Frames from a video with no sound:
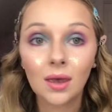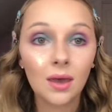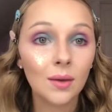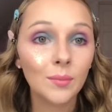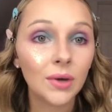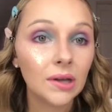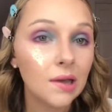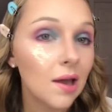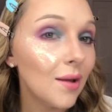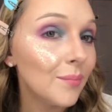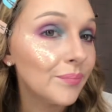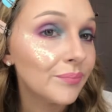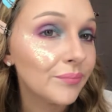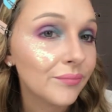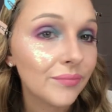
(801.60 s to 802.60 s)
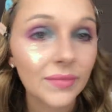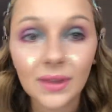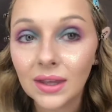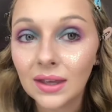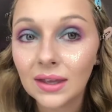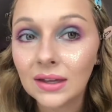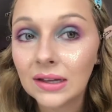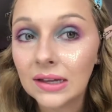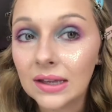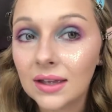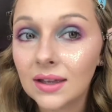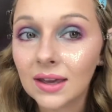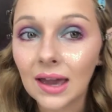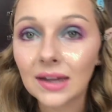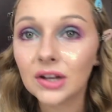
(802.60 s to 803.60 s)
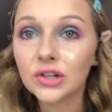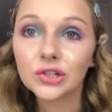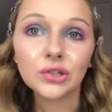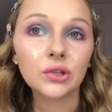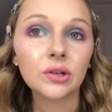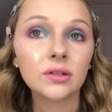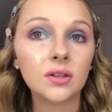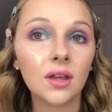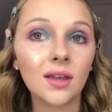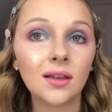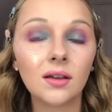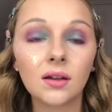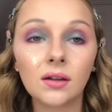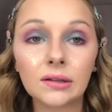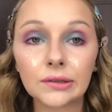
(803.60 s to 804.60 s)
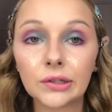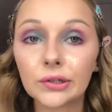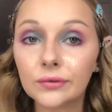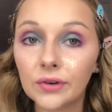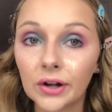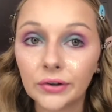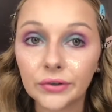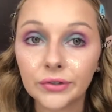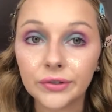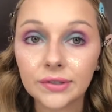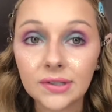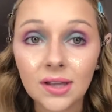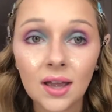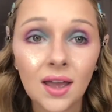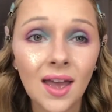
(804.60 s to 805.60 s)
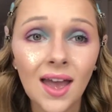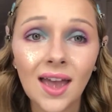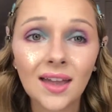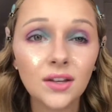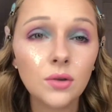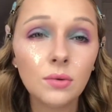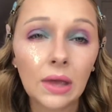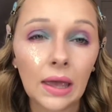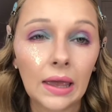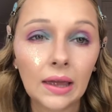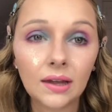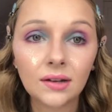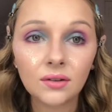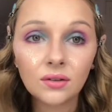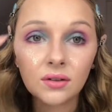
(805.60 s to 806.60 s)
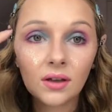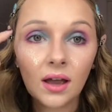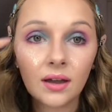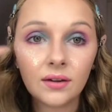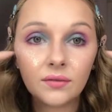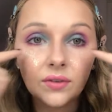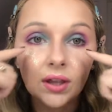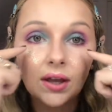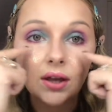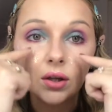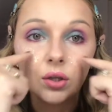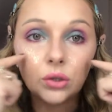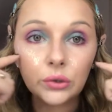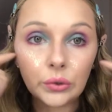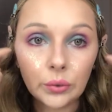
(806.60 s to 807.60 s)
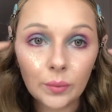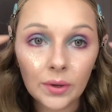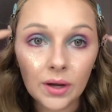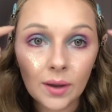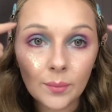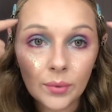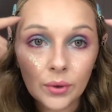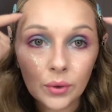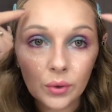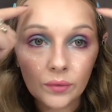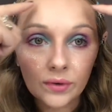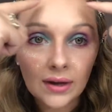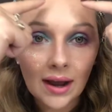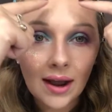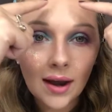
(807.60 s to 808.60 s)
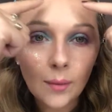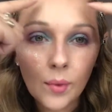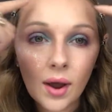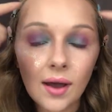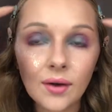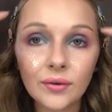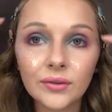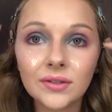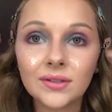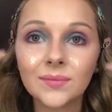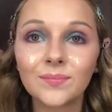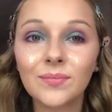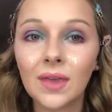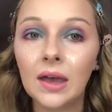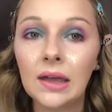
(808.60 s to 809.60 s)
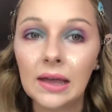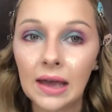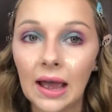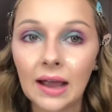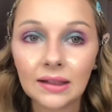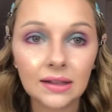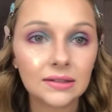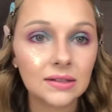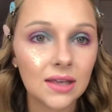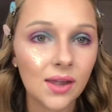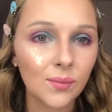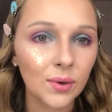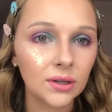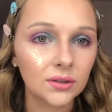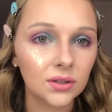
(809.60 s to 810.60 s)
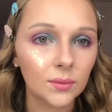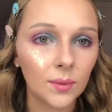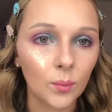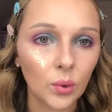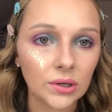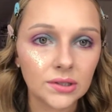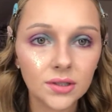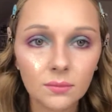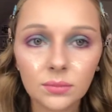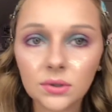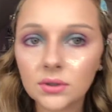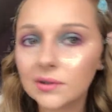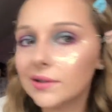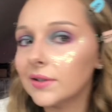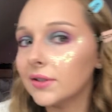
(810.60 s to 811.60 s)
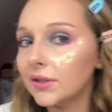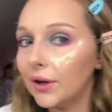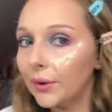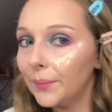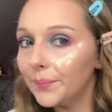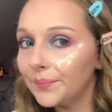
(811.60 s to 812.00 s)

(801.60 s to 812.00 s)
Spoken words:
But yeah, it kind of just looks like glitter freckles, and you can kind of like loop it up over your eyebrows. I like to keep it a little bit more simple, so